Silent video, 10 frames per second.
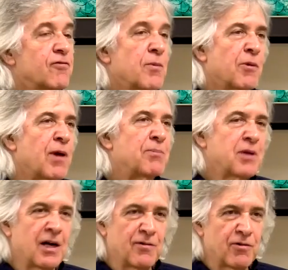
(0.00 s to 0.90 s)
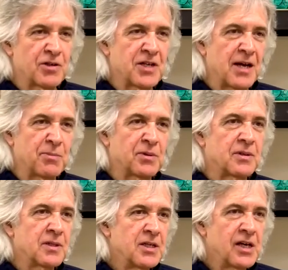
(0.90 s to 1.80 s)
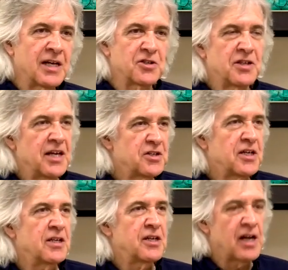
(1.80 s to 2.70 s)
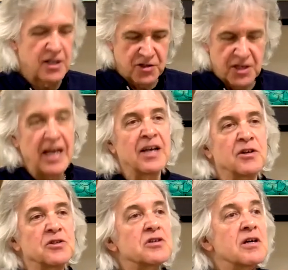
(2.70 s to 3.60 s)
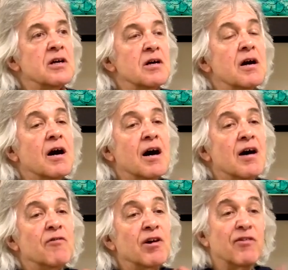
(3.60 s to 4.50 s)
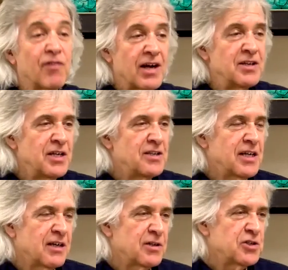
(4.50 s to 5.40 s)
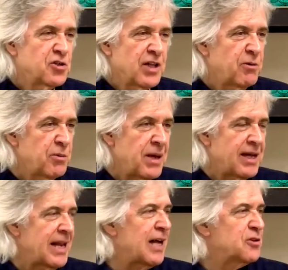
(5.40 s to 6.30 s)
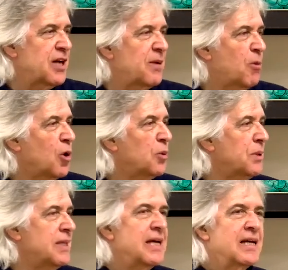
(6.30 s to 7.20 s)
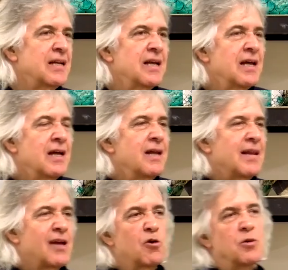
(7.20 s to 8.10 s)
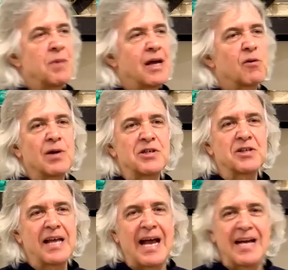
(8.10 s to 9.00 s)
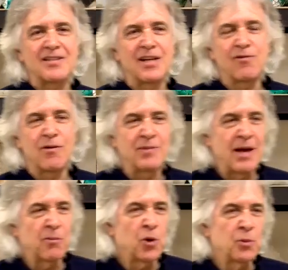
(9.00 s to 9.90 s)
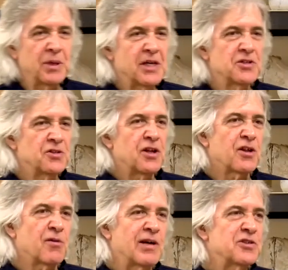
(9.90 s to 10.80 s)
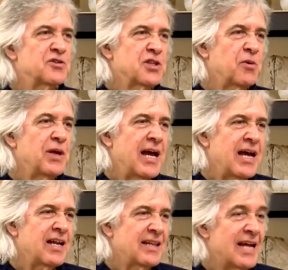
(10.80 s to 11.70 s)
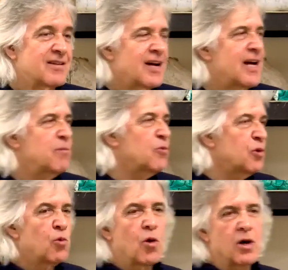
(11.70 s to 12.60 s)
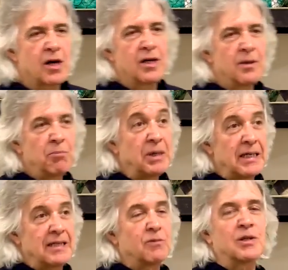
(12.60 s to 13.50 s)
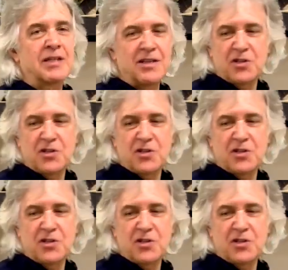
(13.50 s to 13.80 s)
from a reptile, for example. You got snake skin, you got scales, very fine detail. And so they would make an alginate mold, but then they couldn't make a resin casting from that mold because none of the resins that we had at that time would work. But what they